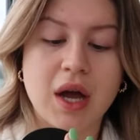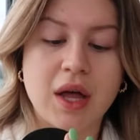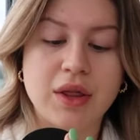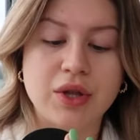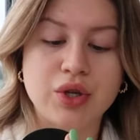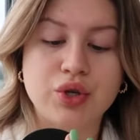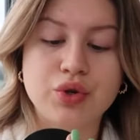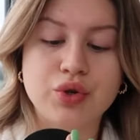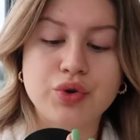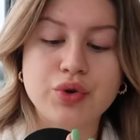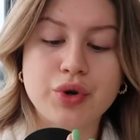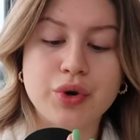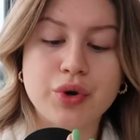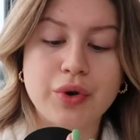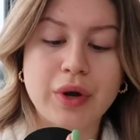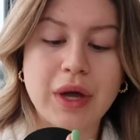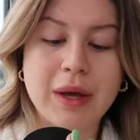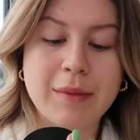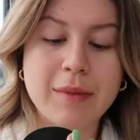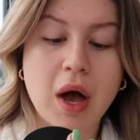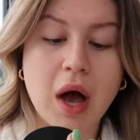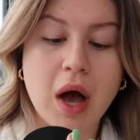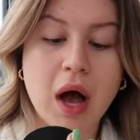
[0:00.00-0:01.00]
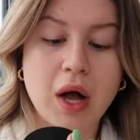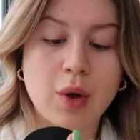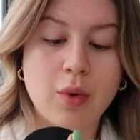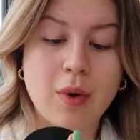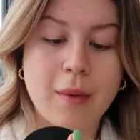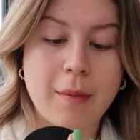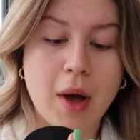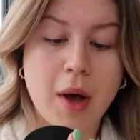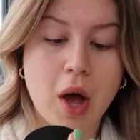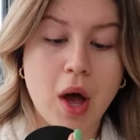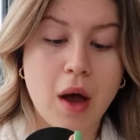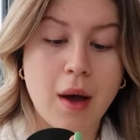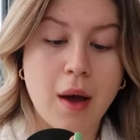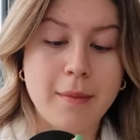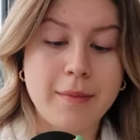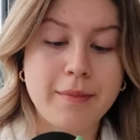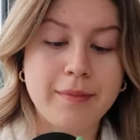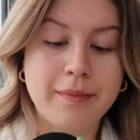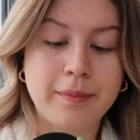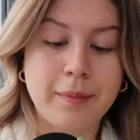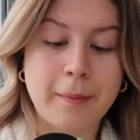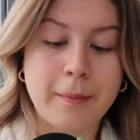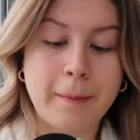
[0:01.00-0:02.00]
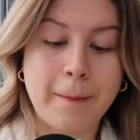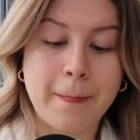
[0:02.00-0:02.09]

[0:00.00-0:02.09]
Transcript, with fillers: uh, the True Cream Aqua Bomb.